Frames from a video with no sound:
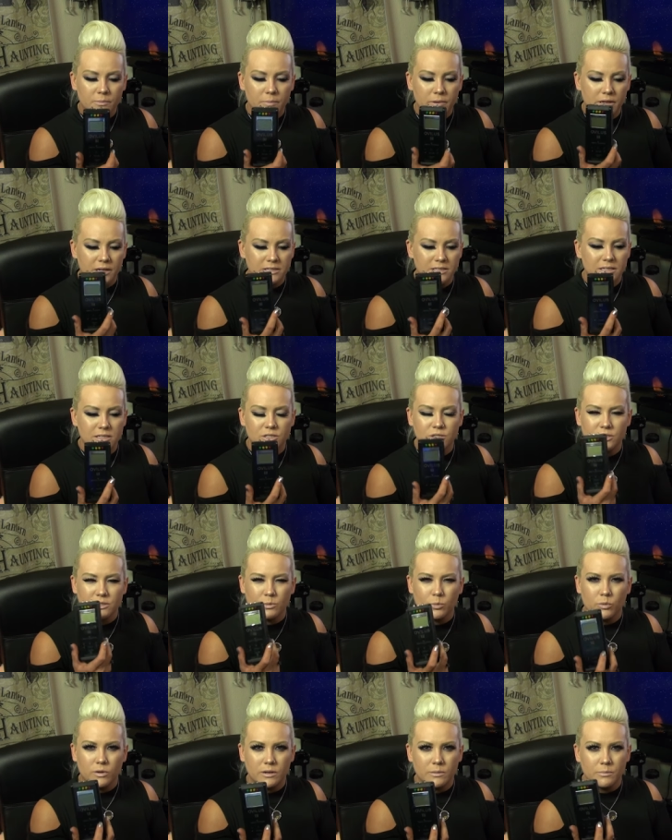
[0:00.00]
because it's just
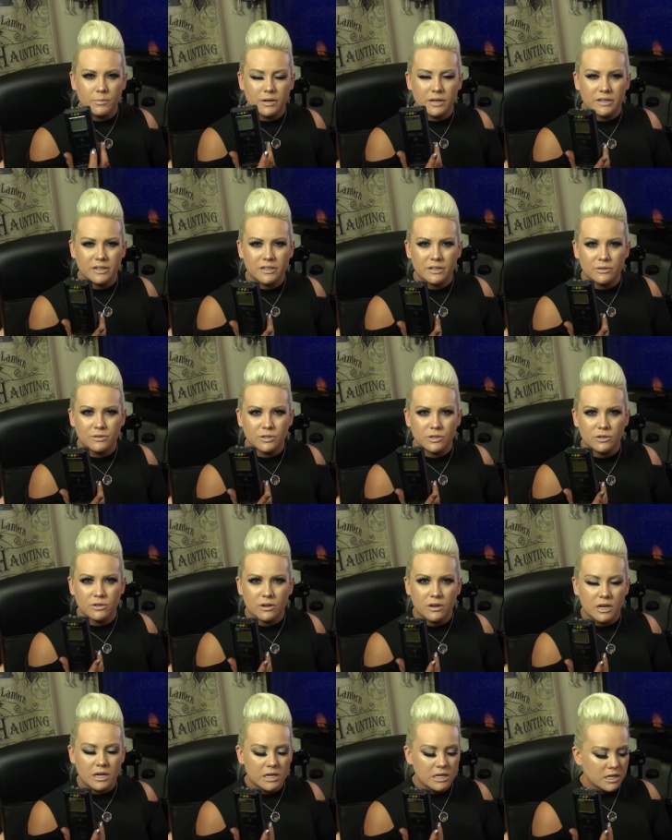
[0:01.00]
one button you turn
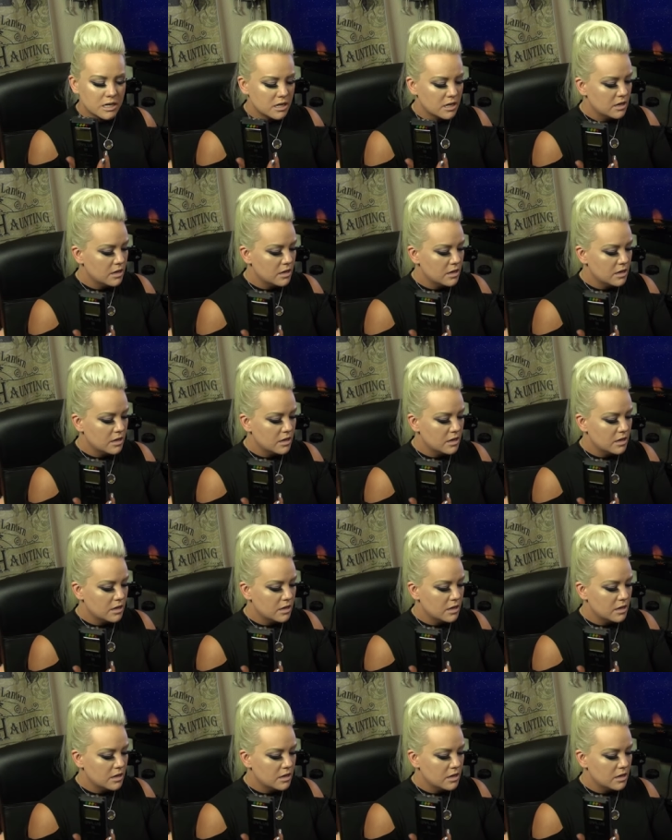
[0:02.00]
on.